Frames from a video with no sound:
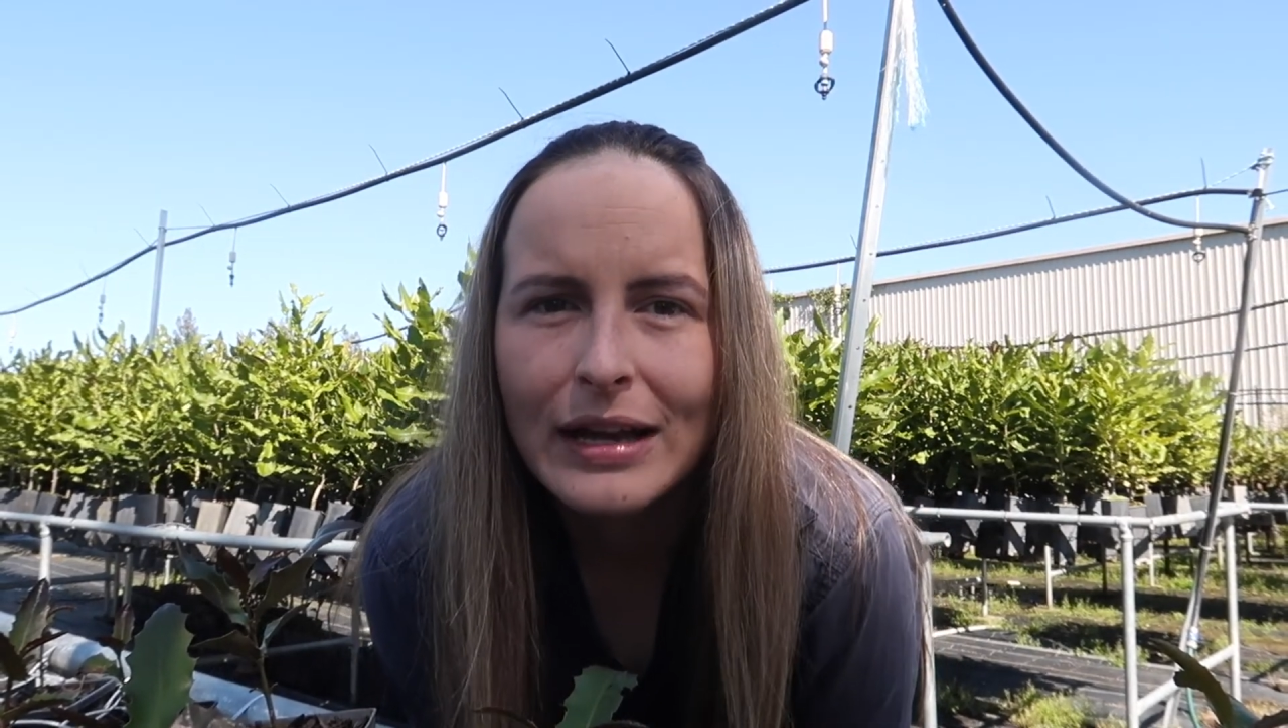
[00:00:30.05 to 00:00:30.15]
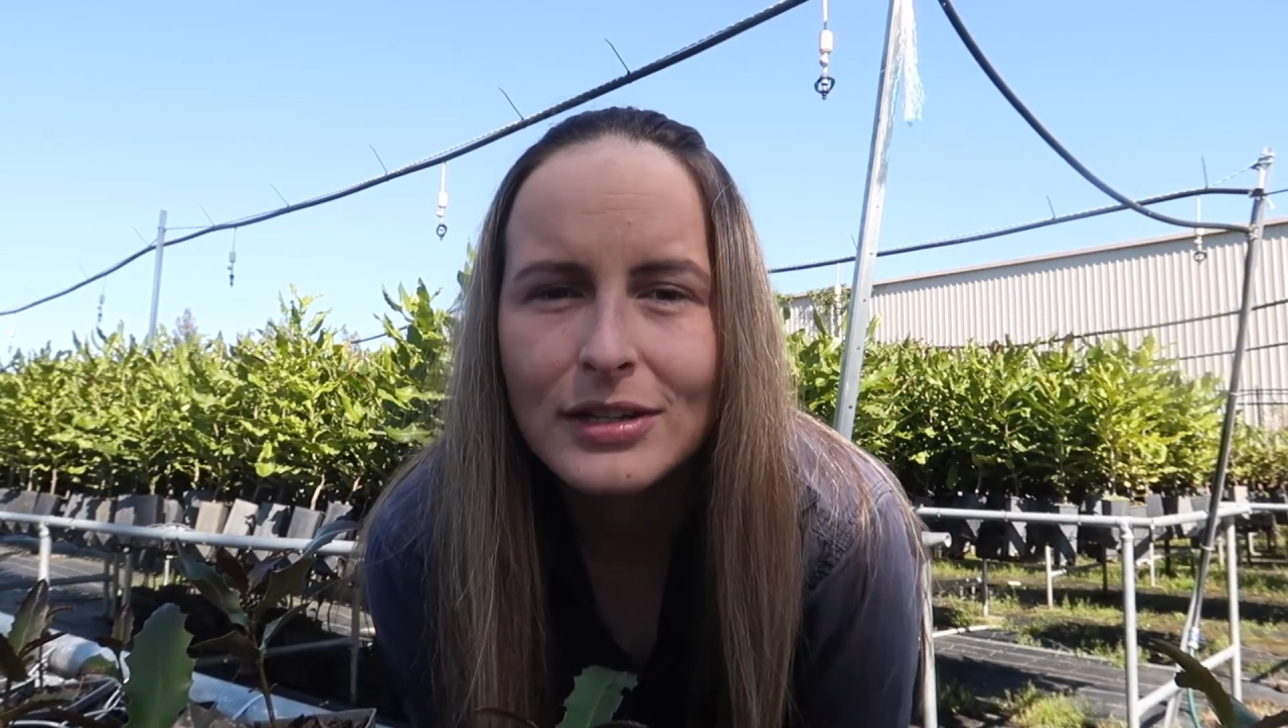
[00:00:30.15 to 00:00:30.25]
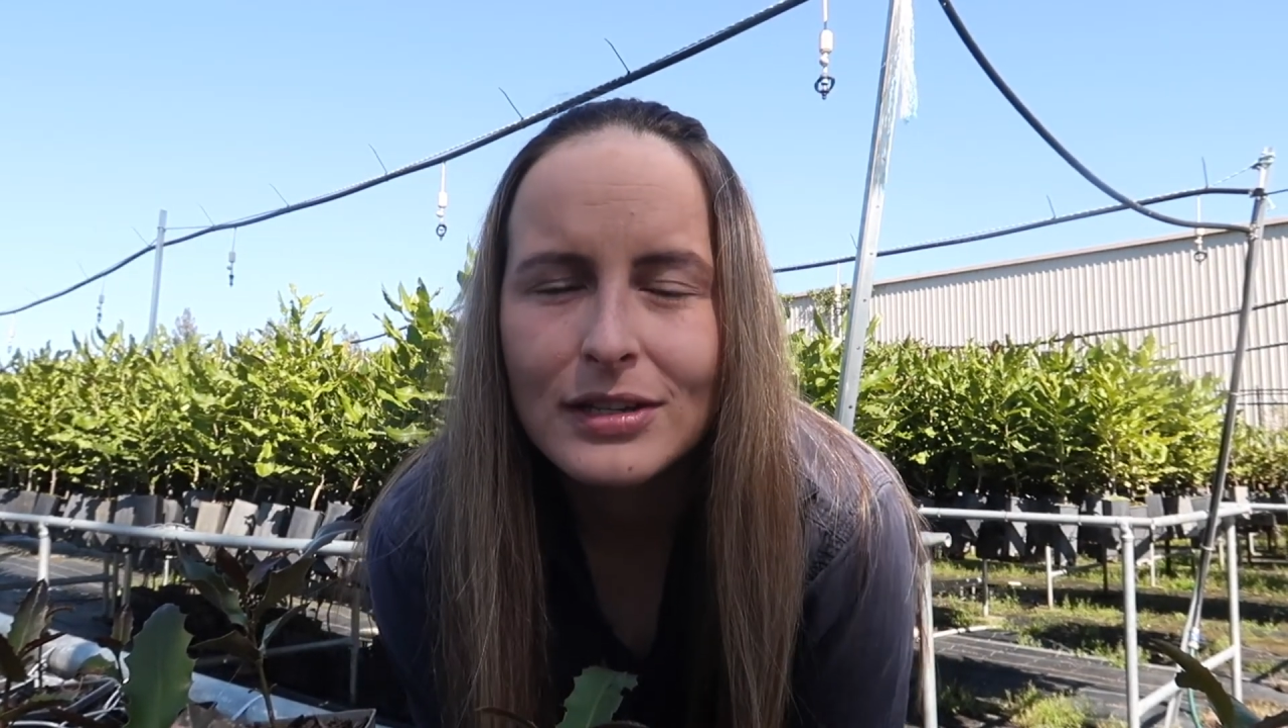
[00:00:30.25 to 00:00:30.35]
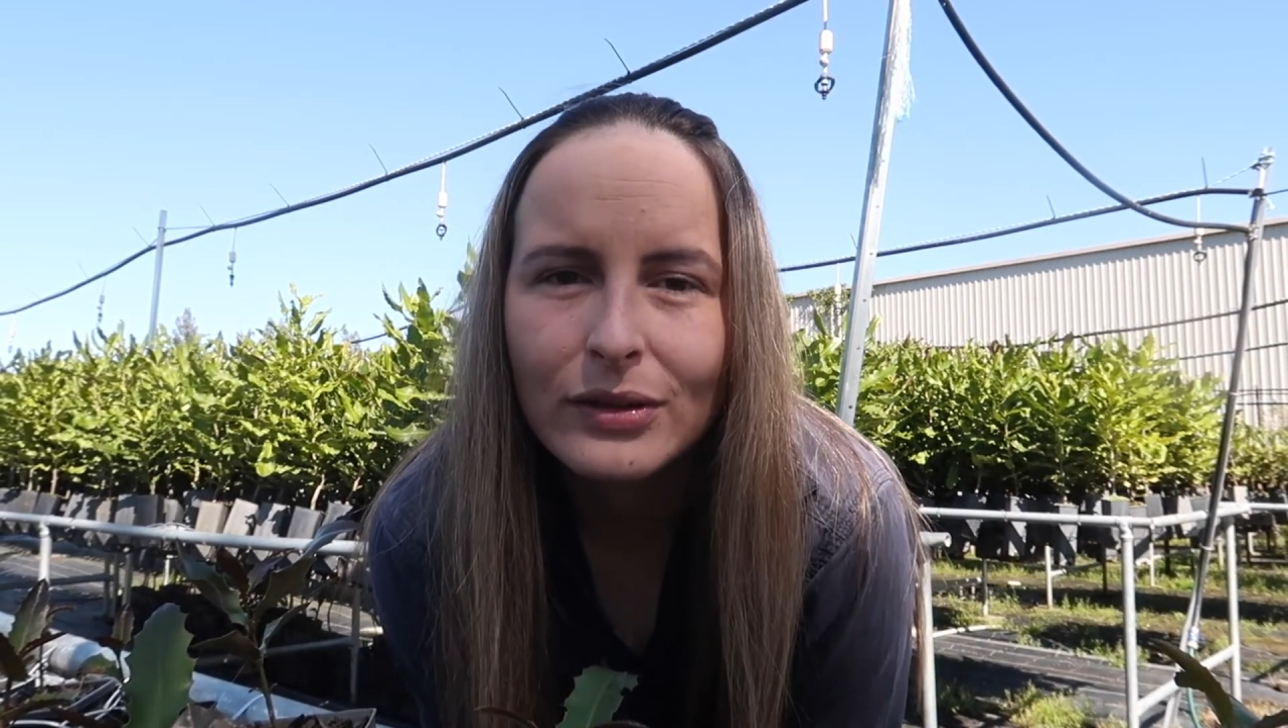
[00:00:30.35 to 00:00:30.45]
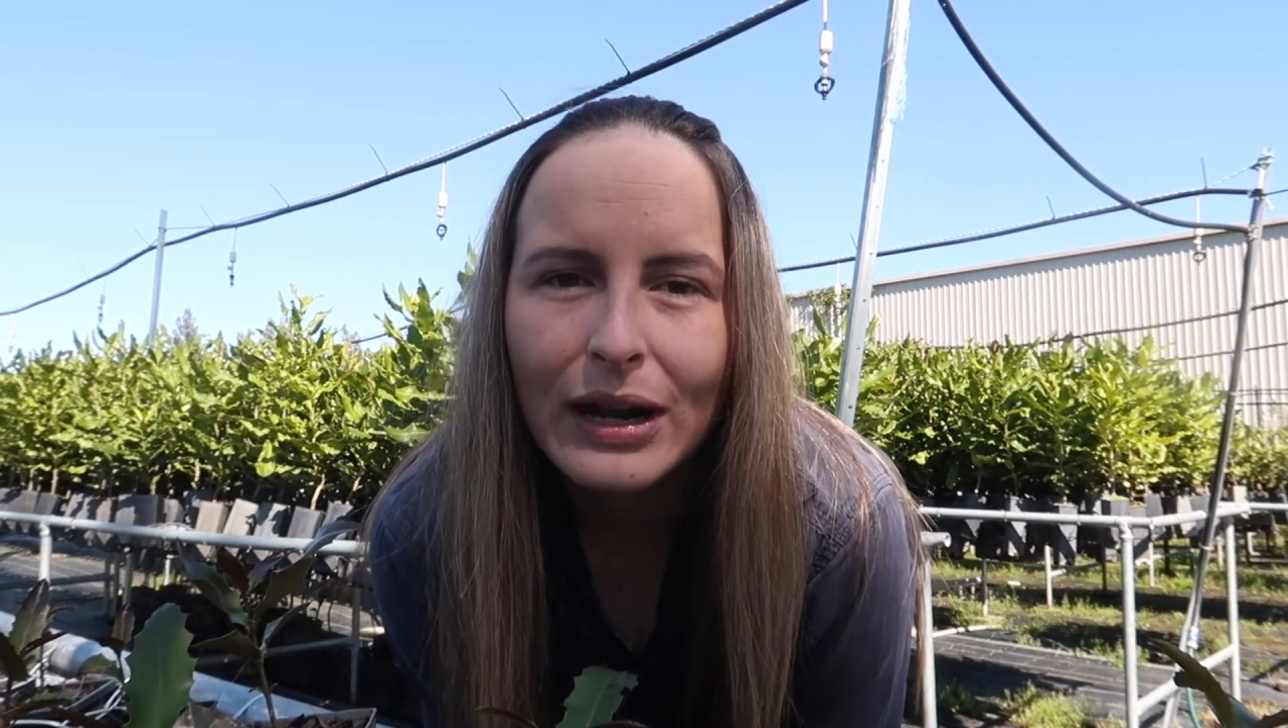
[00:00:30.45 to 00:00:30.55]

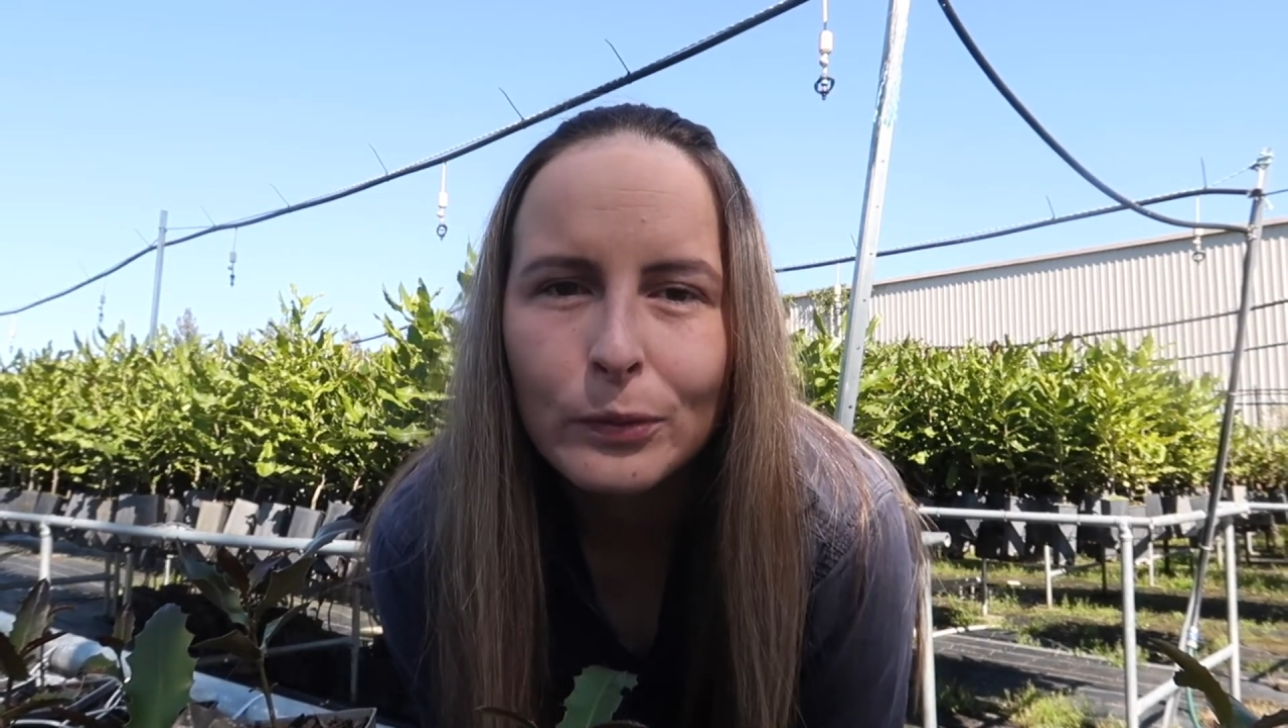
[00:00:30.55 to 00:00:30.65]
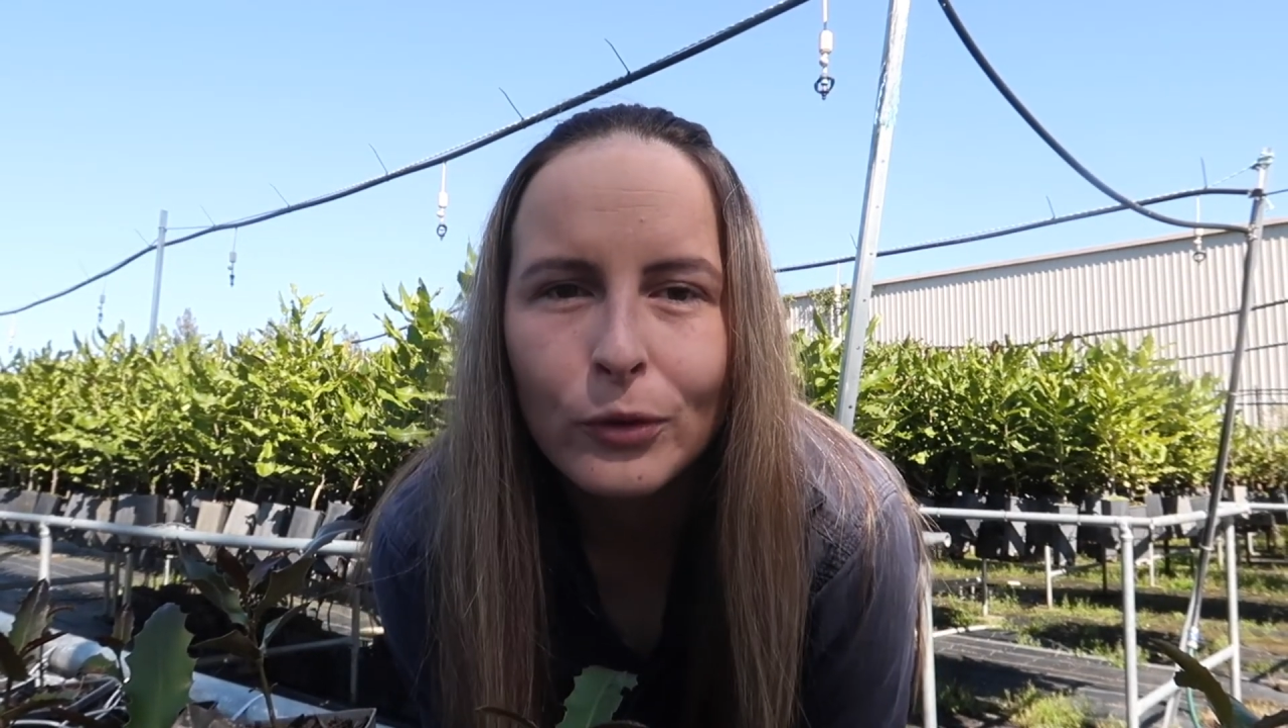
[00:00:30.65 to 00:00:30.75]
just thought I'd